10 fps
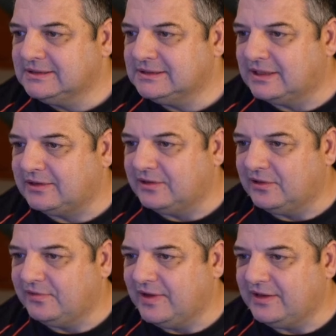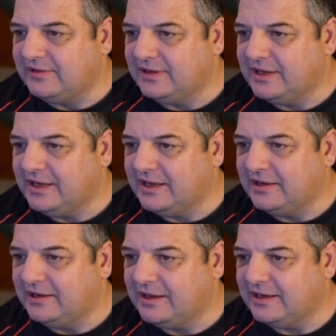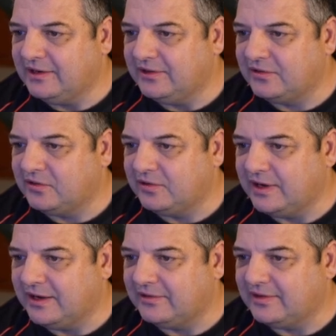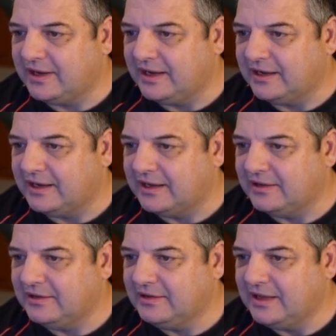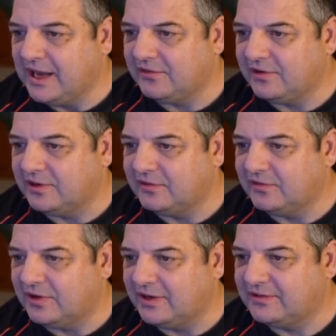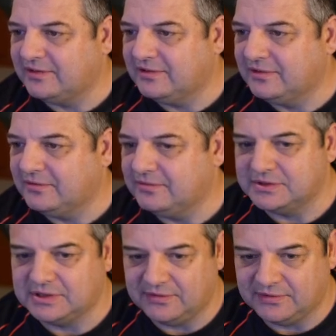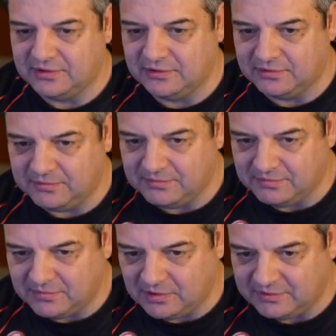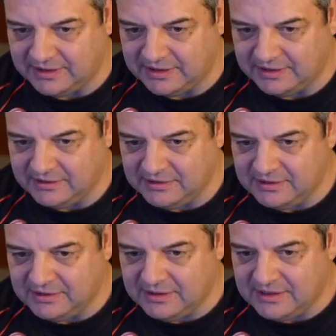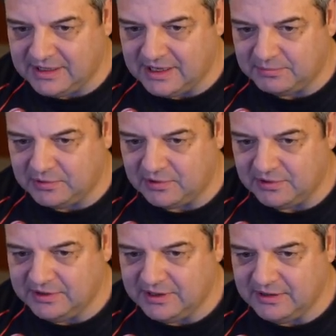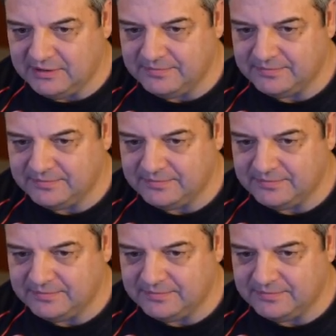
Nothing too fancy there. And then you just create a aggregate device, which I've called Multi Output Onkyo.